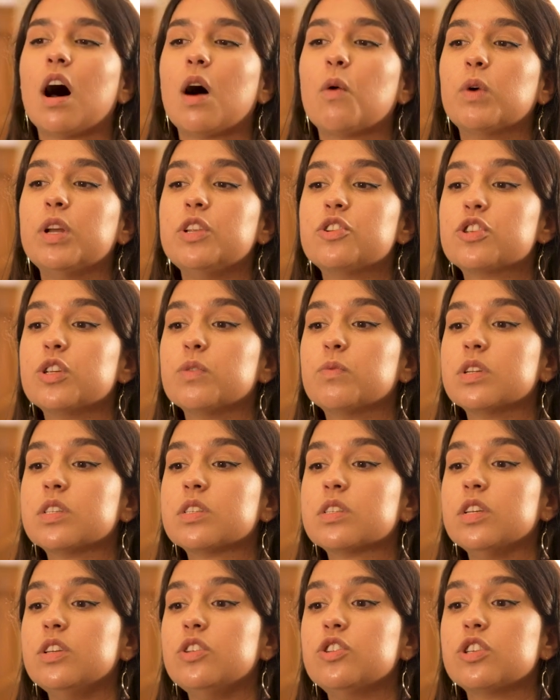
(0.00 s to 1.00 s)
when she
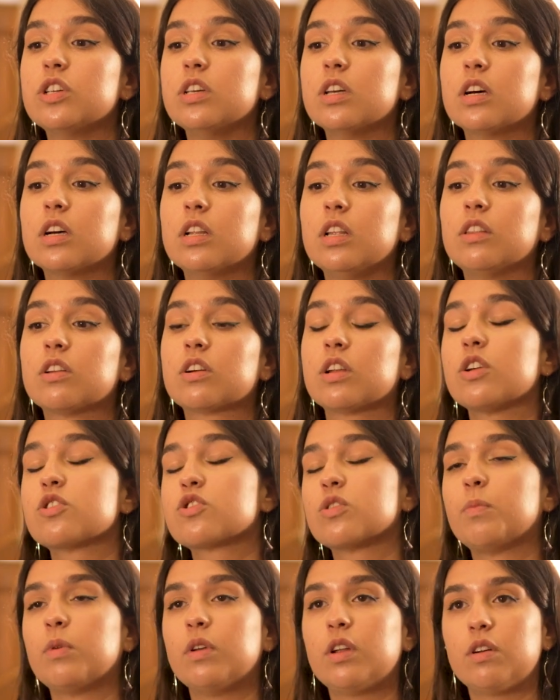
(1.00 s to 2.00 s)
was teaching an
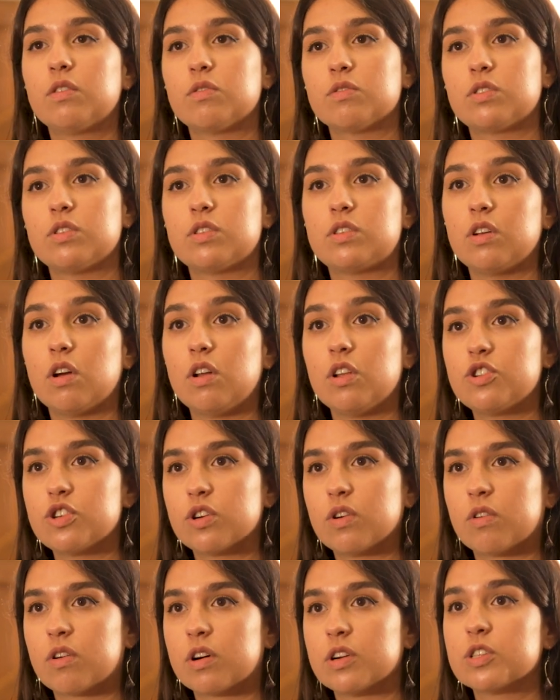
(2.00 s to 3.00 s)
international political sociology
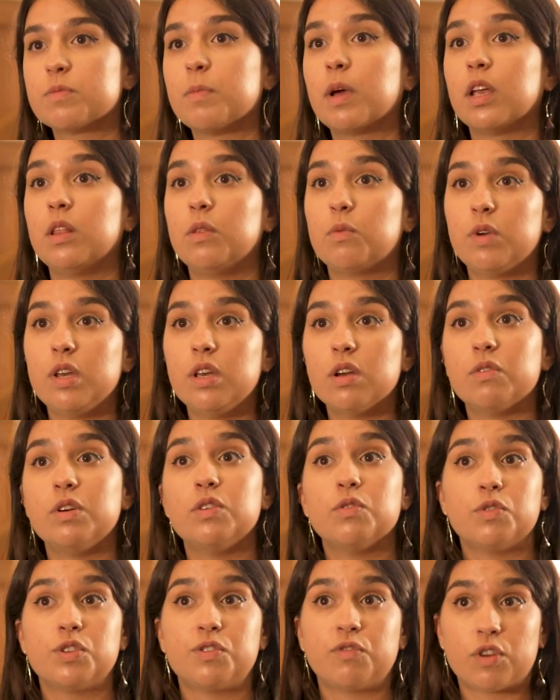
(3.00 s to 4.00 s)
course back in Rio.
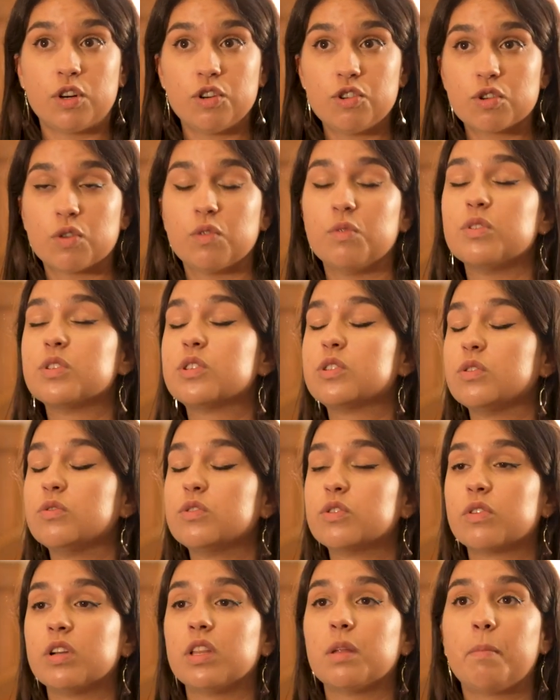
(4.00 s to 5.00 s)
It was virtual, it was still
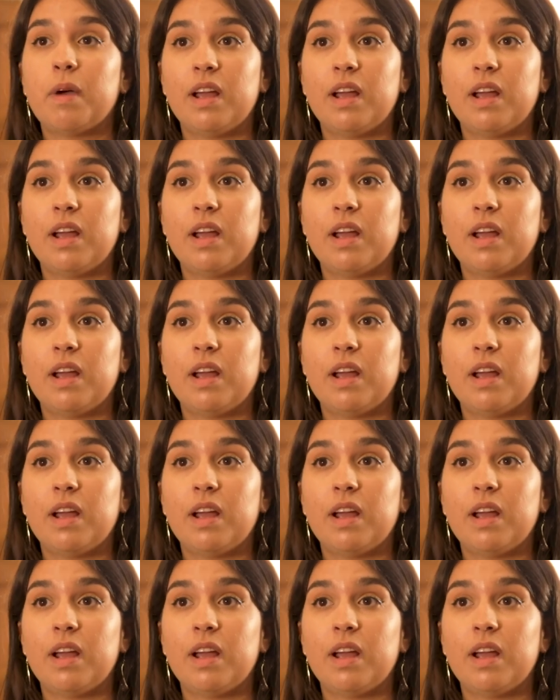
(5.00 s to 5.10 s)
during the